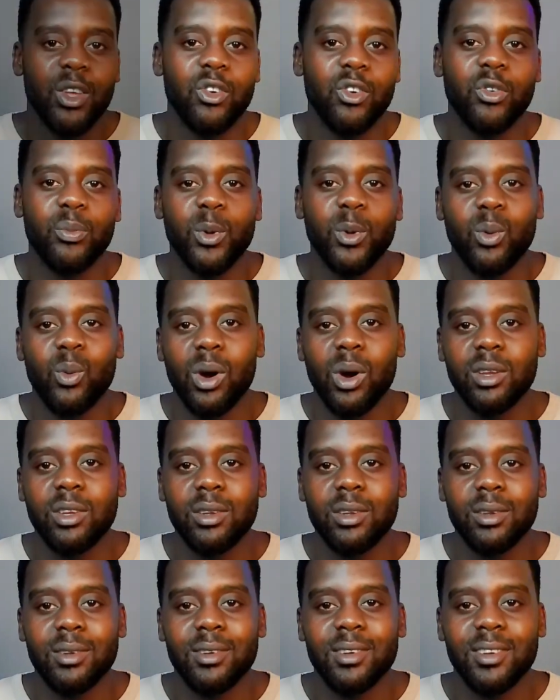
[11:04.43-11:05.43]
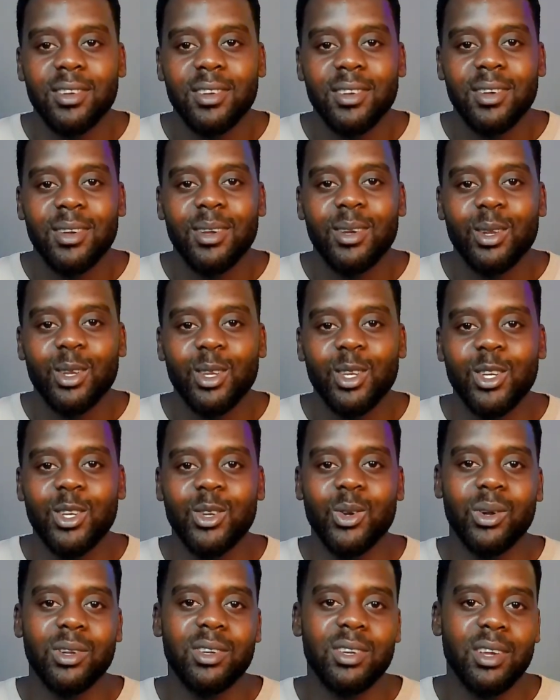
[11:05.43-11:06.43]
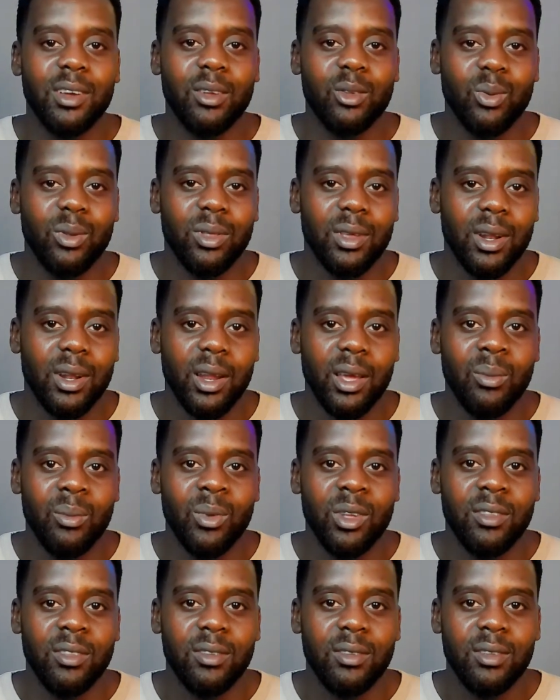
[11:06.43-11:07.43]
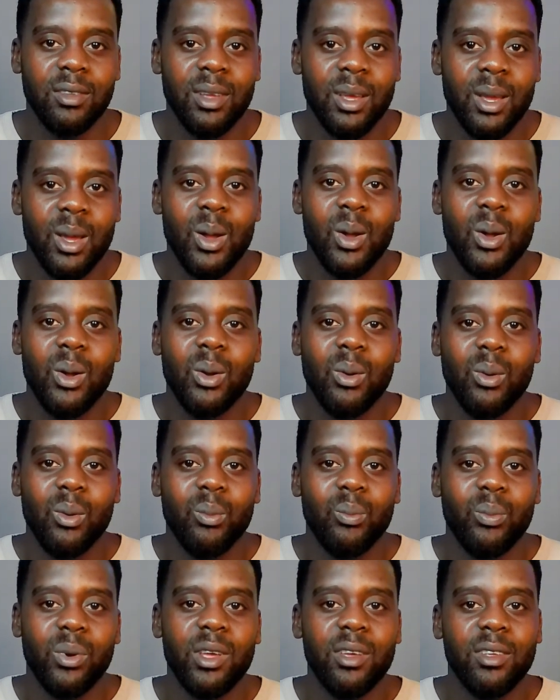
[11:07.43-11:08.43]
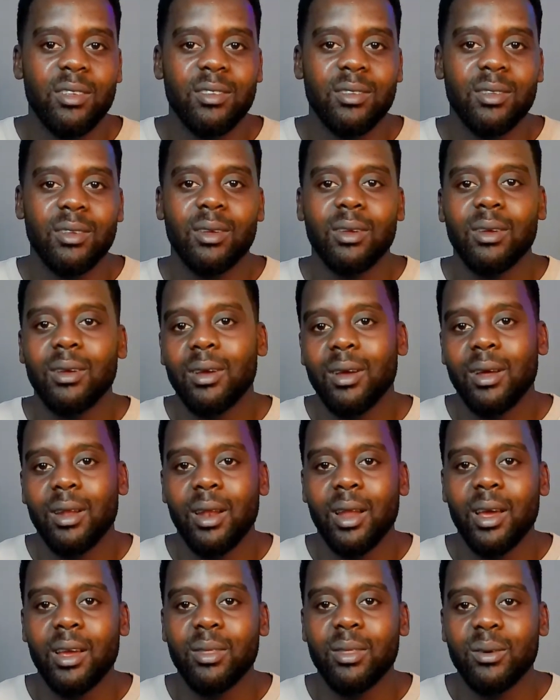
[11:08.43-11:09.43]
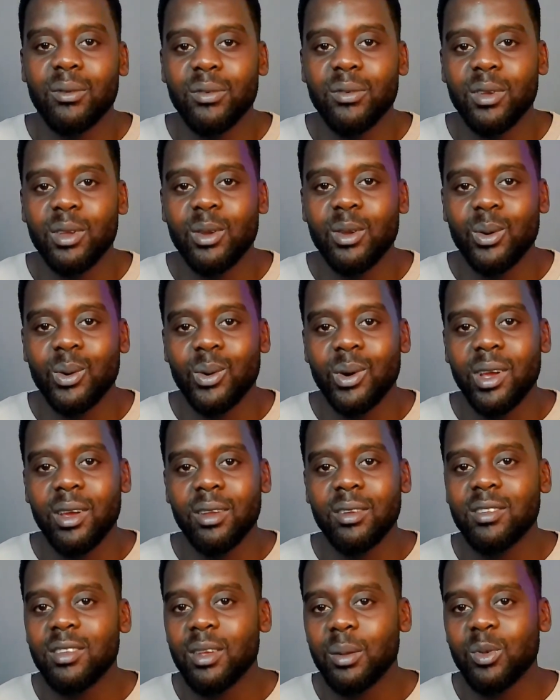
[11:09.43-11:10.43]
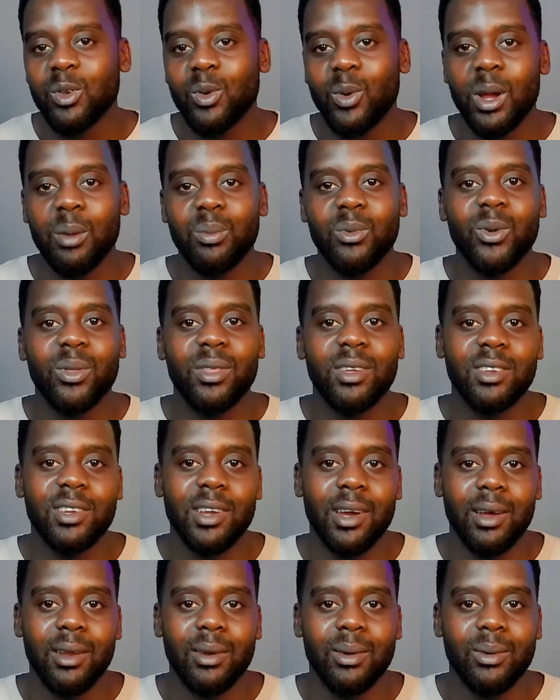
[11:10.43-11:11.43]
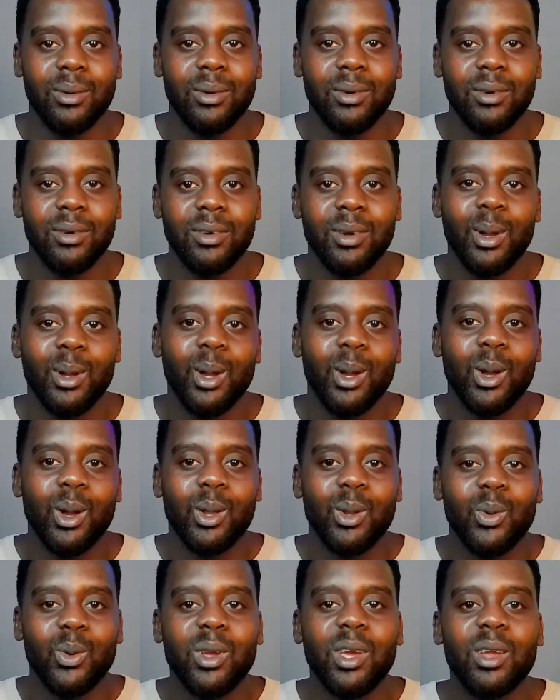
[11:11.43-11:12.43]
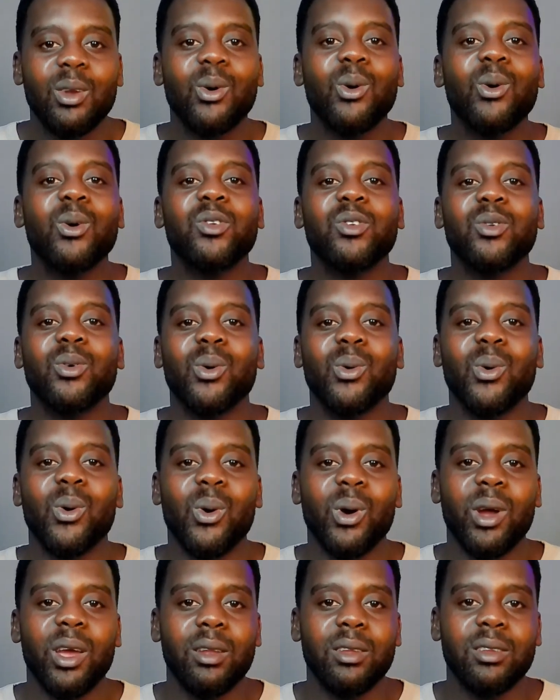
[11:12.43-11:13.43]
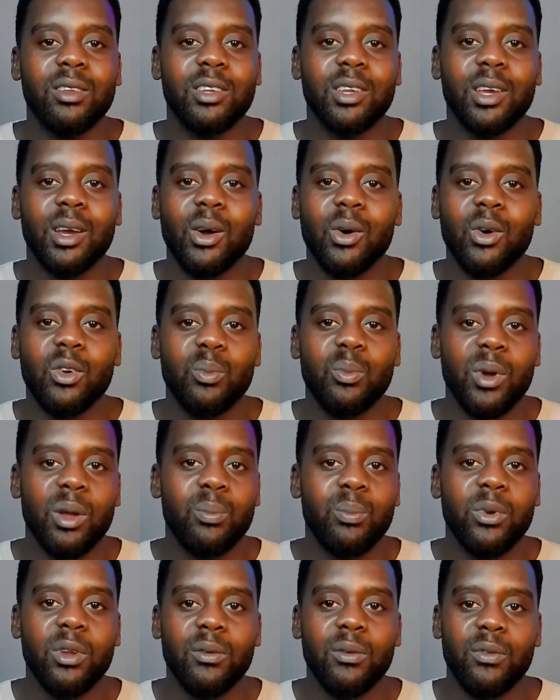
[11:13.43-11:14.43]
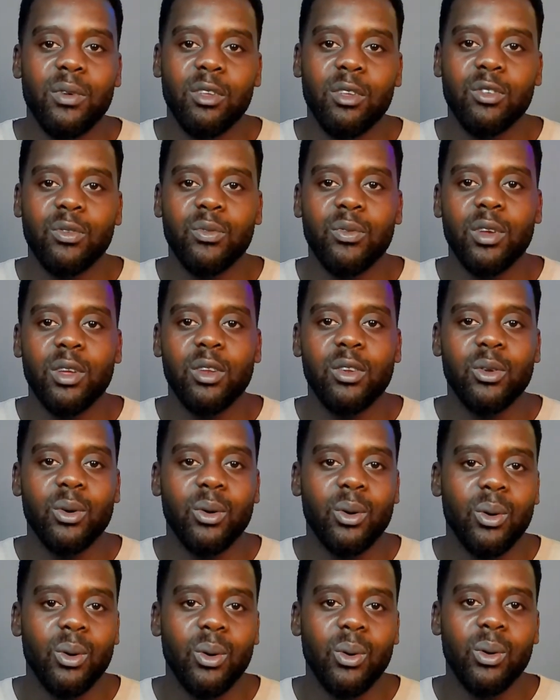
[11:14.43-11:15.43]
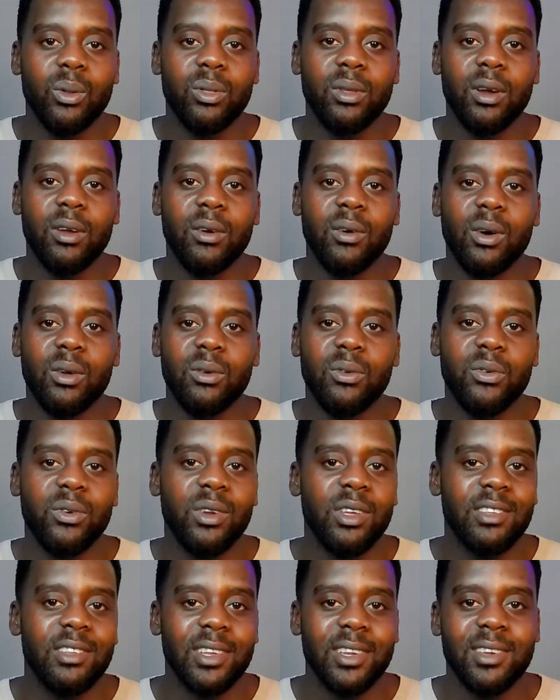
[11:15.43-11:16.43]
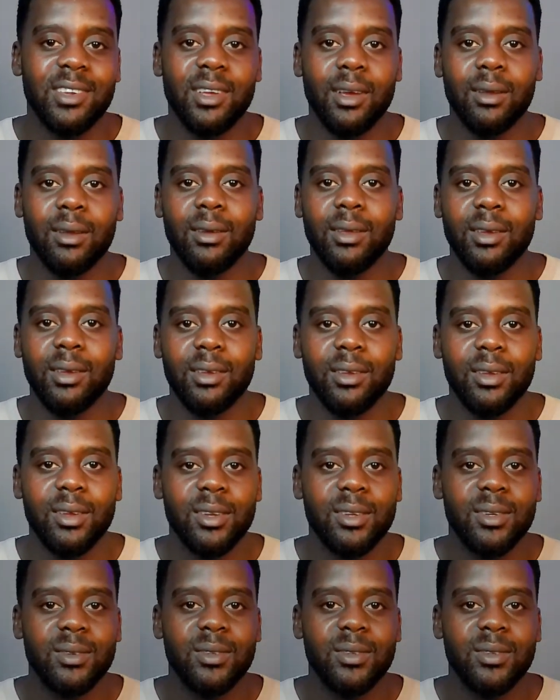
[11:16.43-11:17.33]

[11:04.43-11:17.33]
You've been watching Geotechs with Clemens. Please like the video and subscribe to the channel. You can also go and check out my previous video on the ground freezing technique.